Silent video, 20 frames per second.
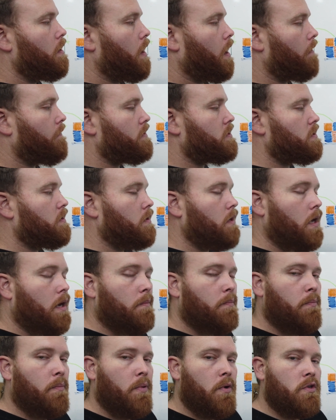Obviously, you got
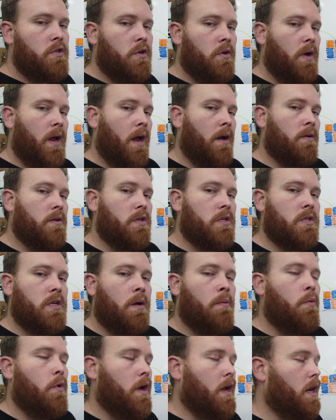to put your air
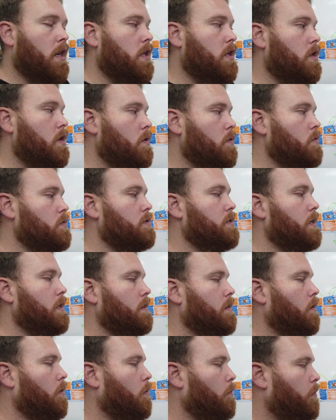somewhere. You got to use
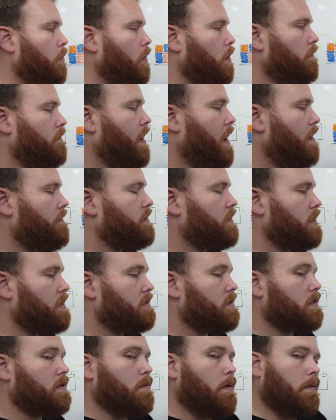it. The whole point of having
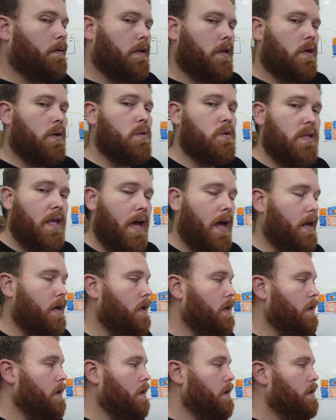this is to be able to use that.
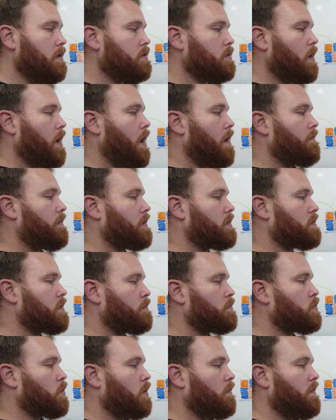So having
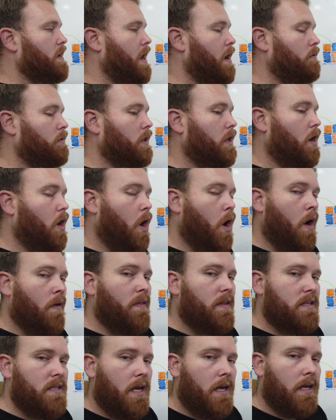some sort of an outlet
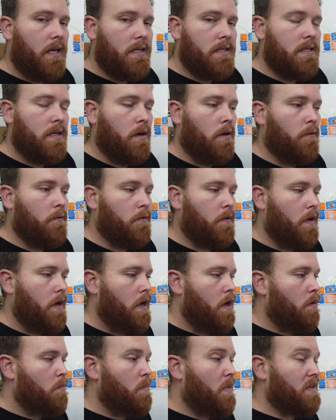on the tank itself
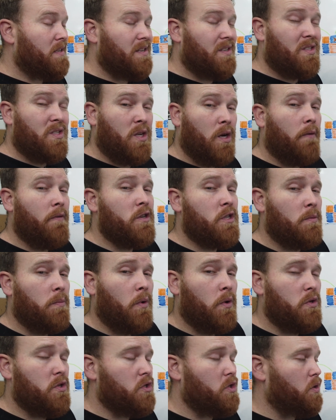makes it
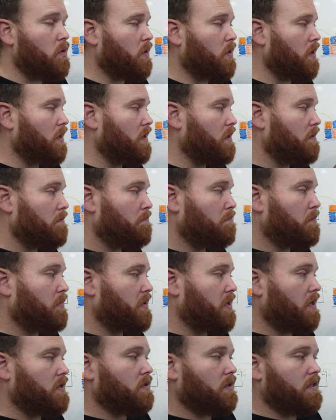serviceable so you can
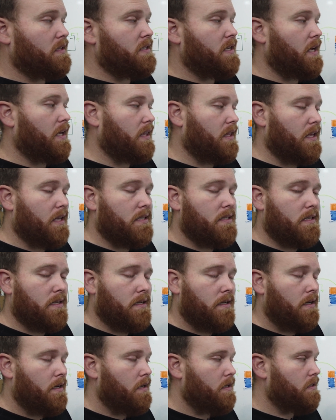potentially take this
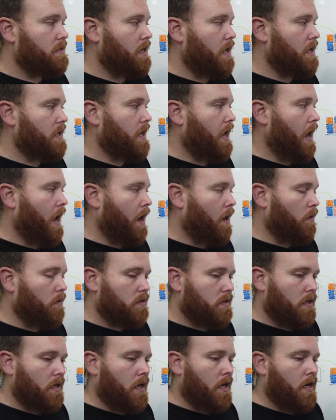tank
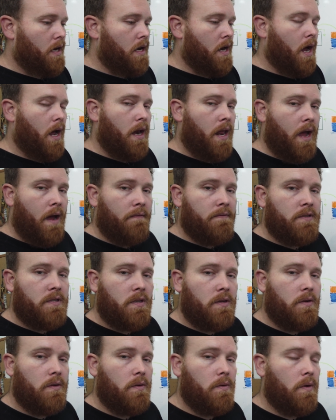out and not have
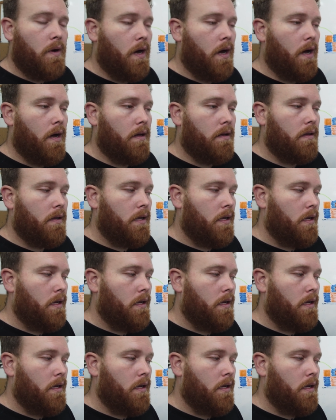to uh,